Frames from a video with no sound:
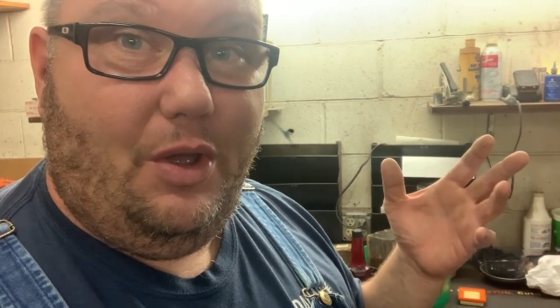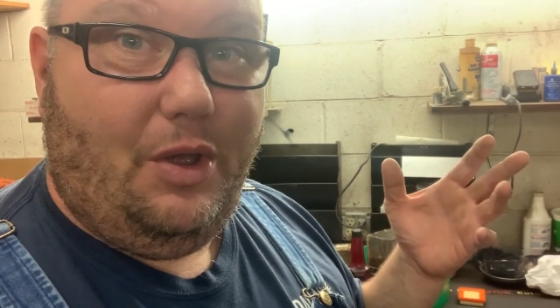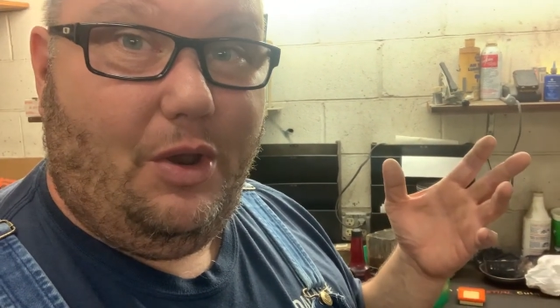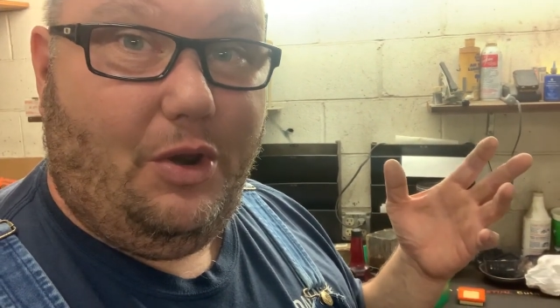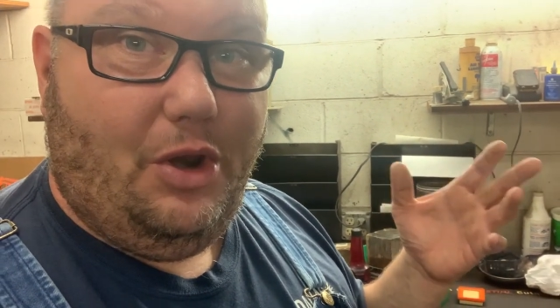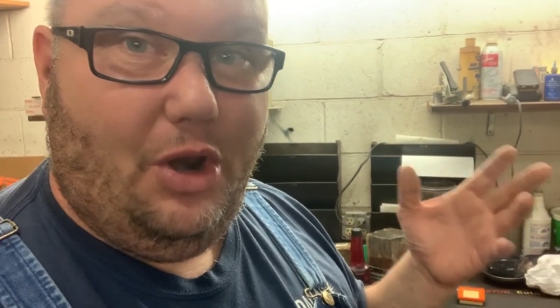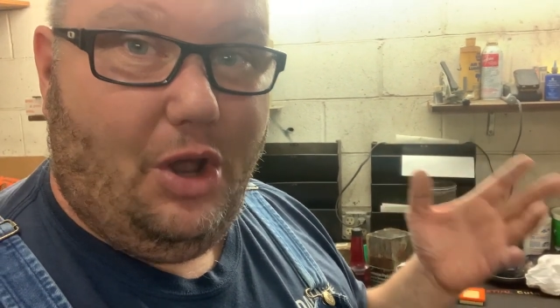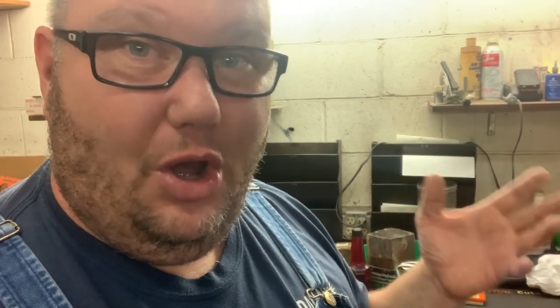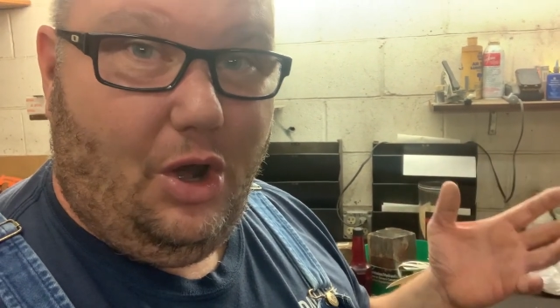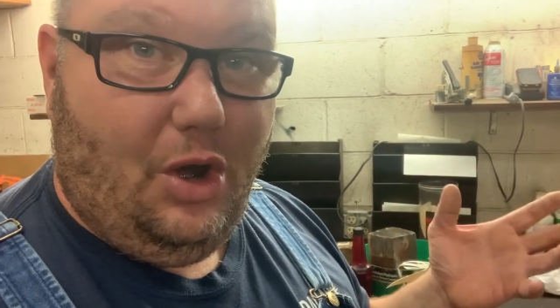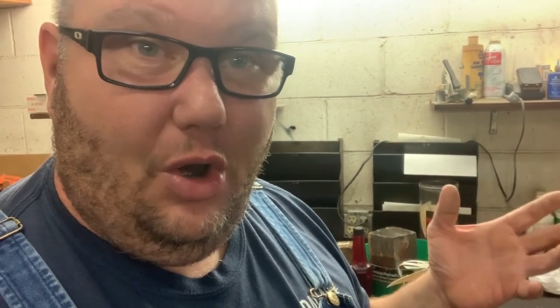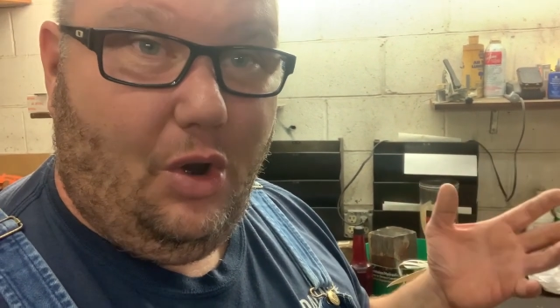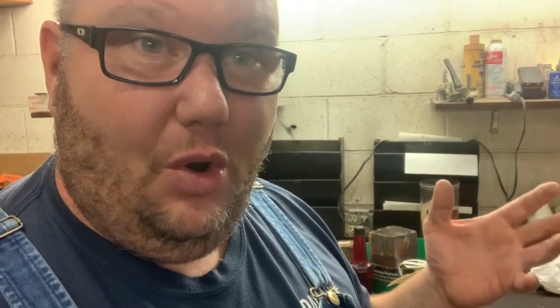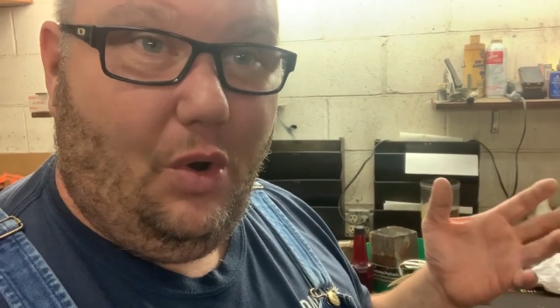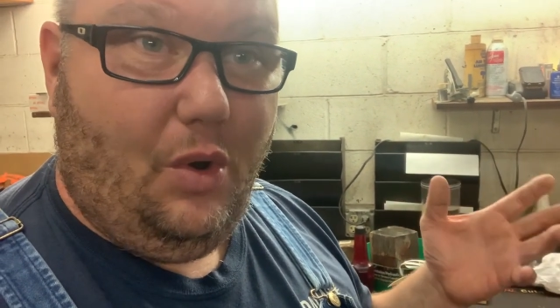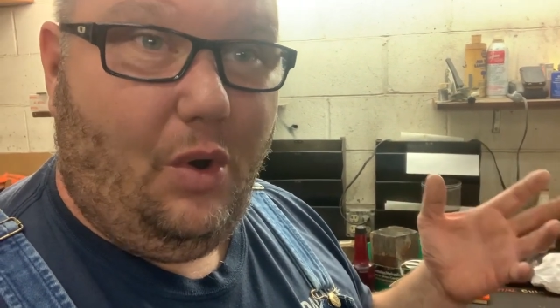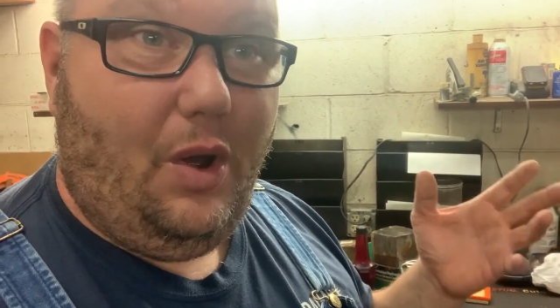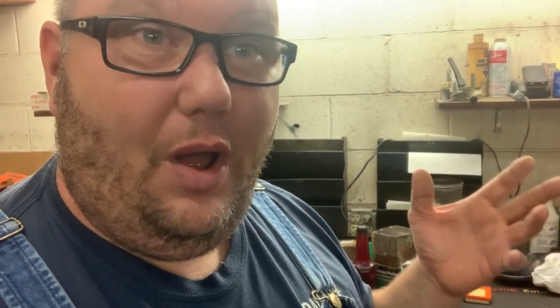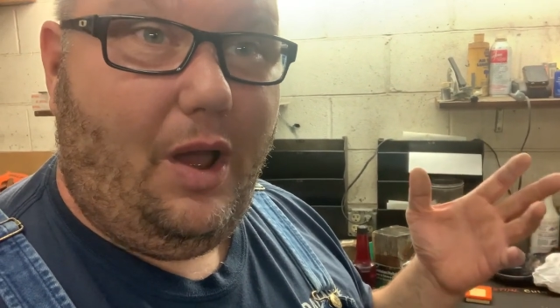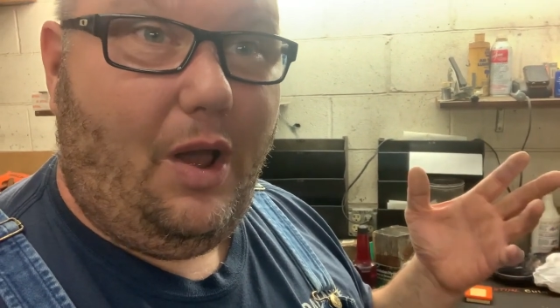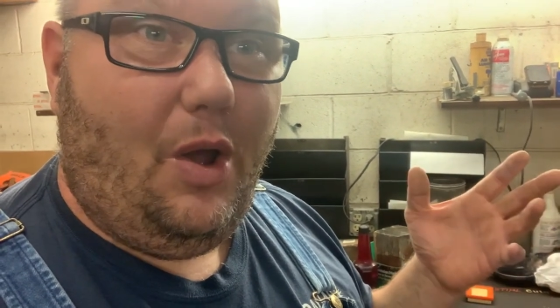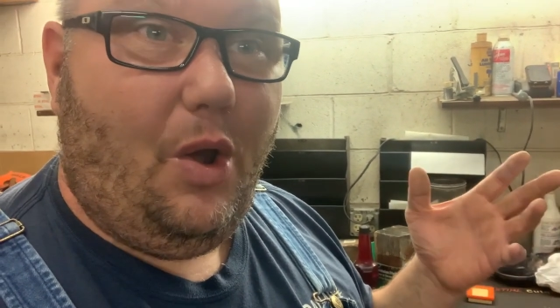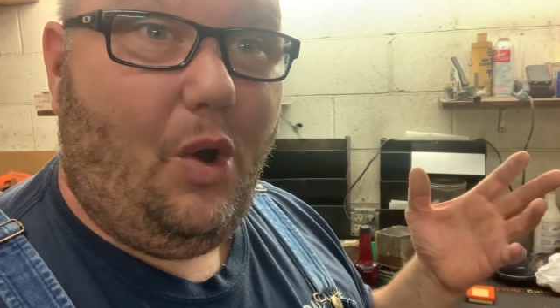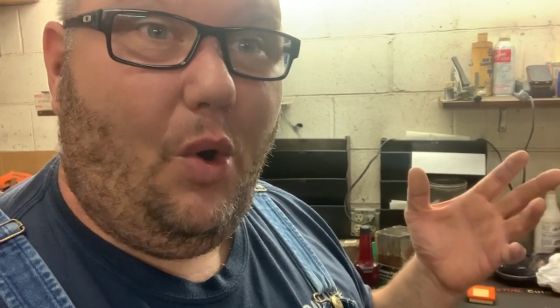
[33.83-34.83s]
know
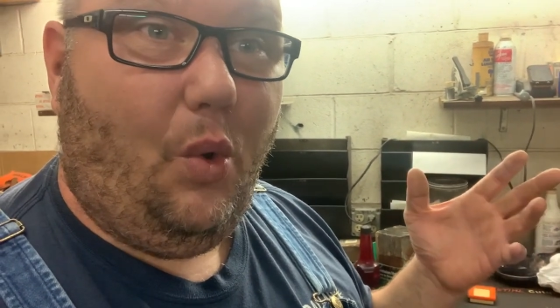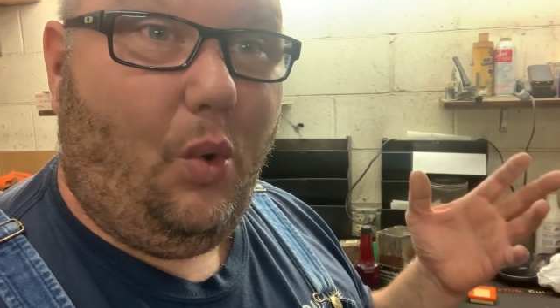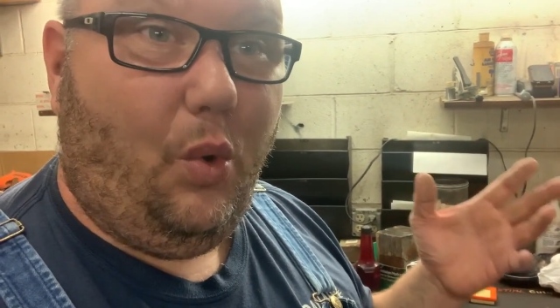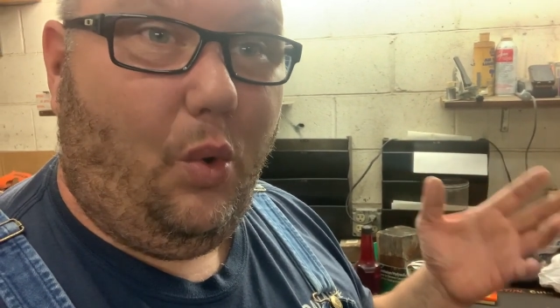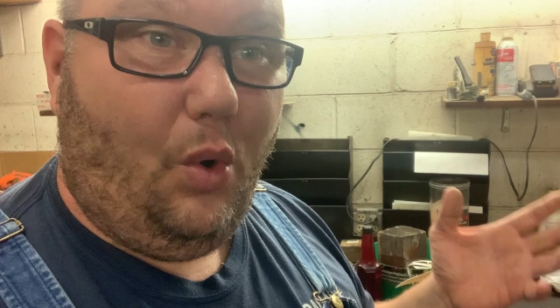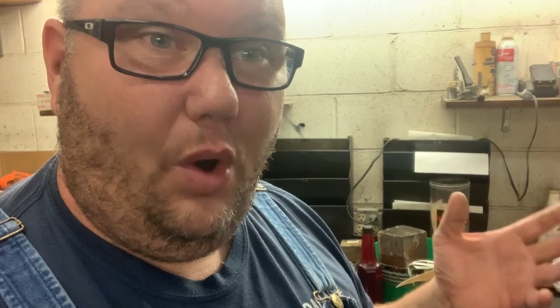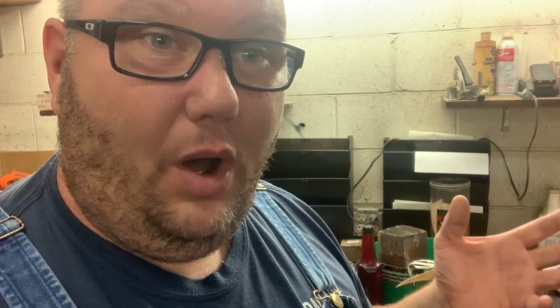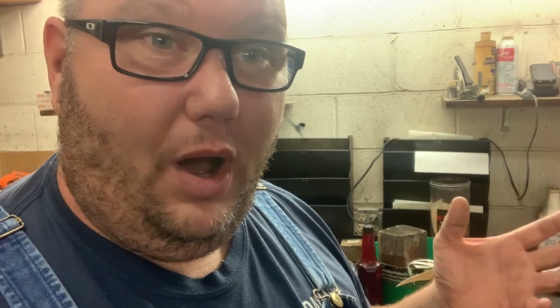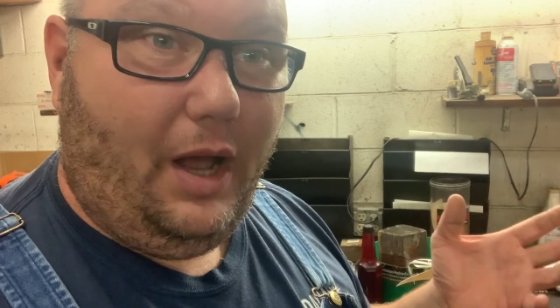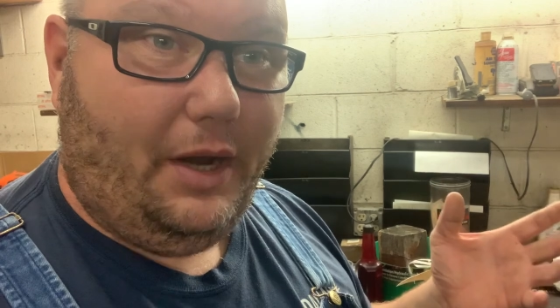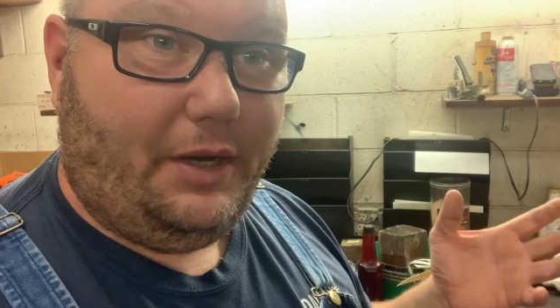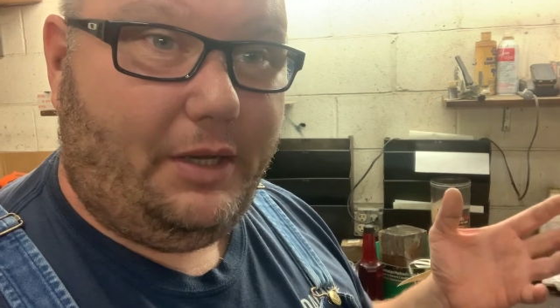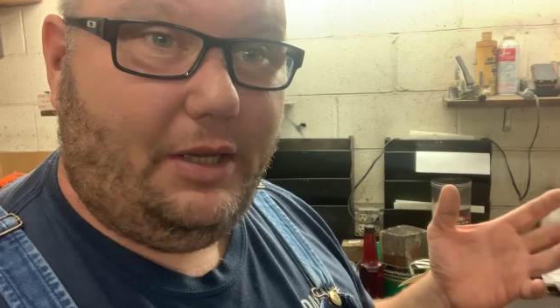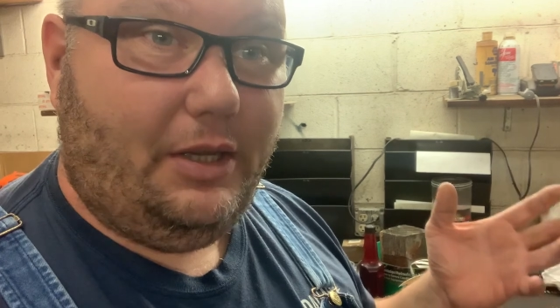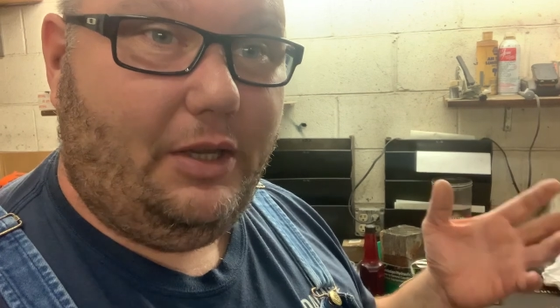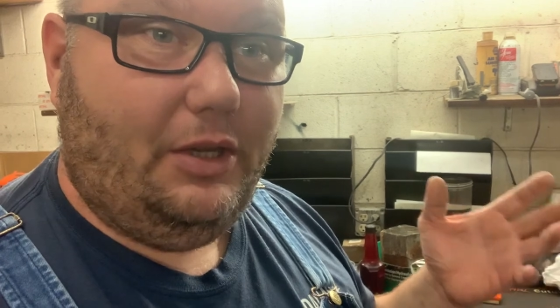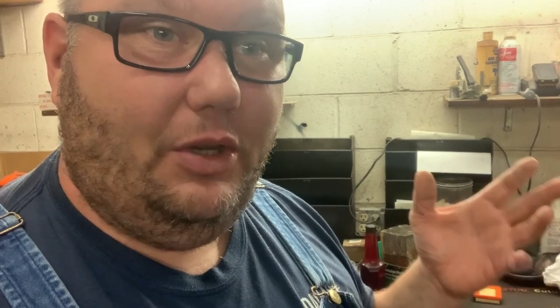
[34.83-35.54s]
what